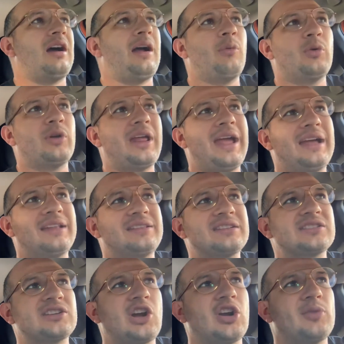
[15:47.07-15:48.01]
I would have had
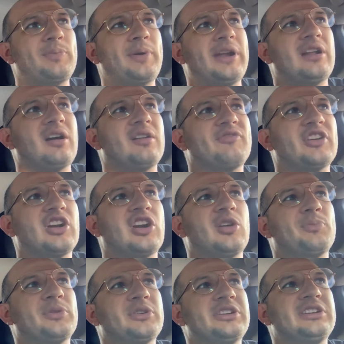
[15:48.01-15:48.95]
this car paid off a
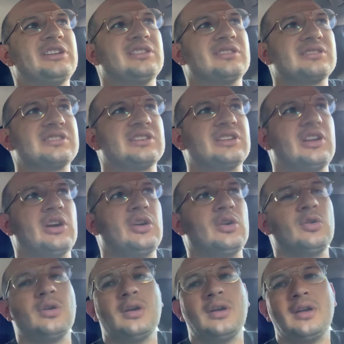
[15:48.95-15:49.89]
couple years
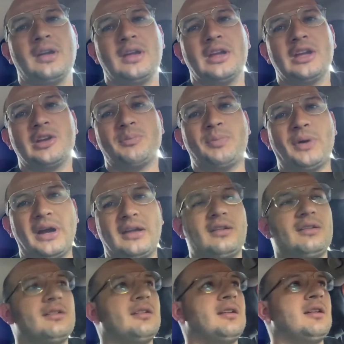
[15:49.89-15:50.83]
ago, but
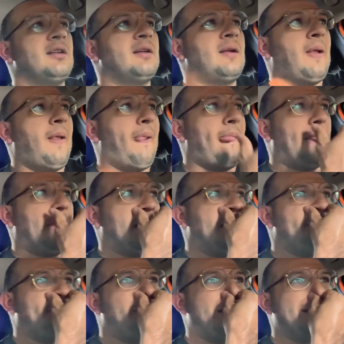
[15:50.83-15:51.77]

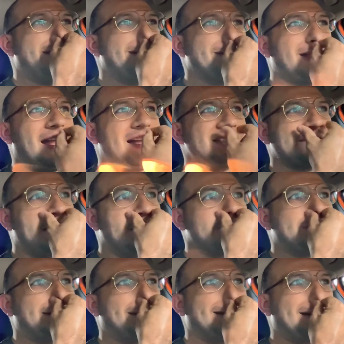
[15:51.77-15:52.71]
if any of you guys
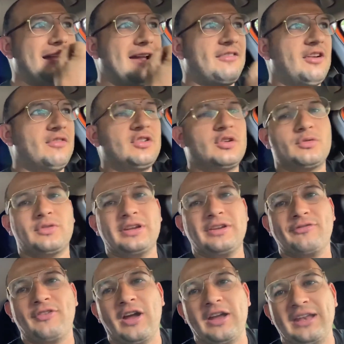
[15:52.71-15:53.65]
out there have ever
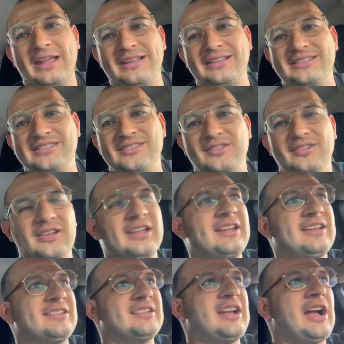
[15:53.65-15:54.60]
refinanced
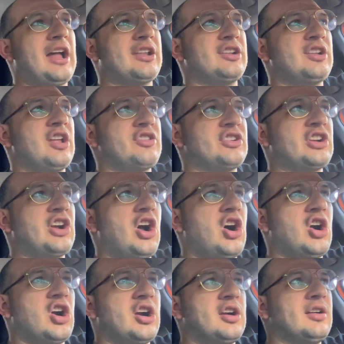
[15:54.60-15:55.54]
and got another
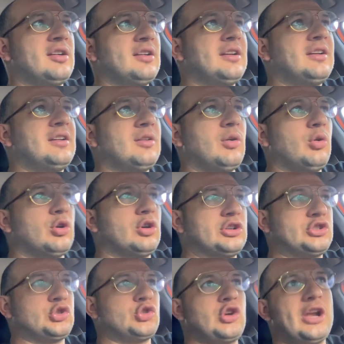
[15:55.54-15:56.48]
car,
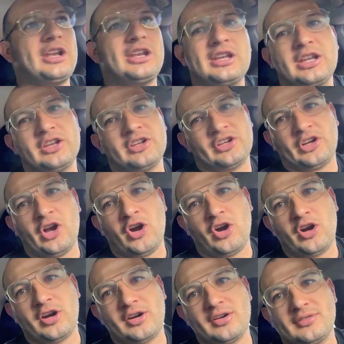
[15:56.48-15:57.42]
or traded in a
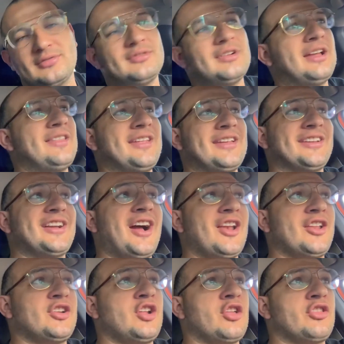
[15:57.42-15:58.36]
car and then
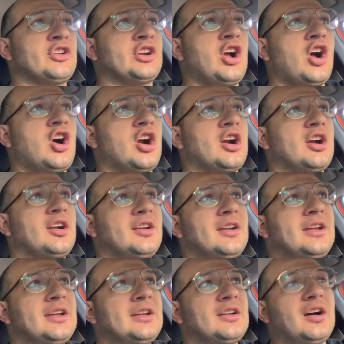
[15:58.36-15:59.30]
got another car,
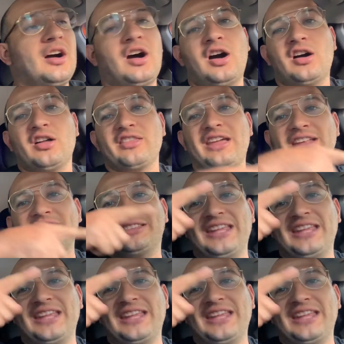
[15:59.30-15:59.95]
all that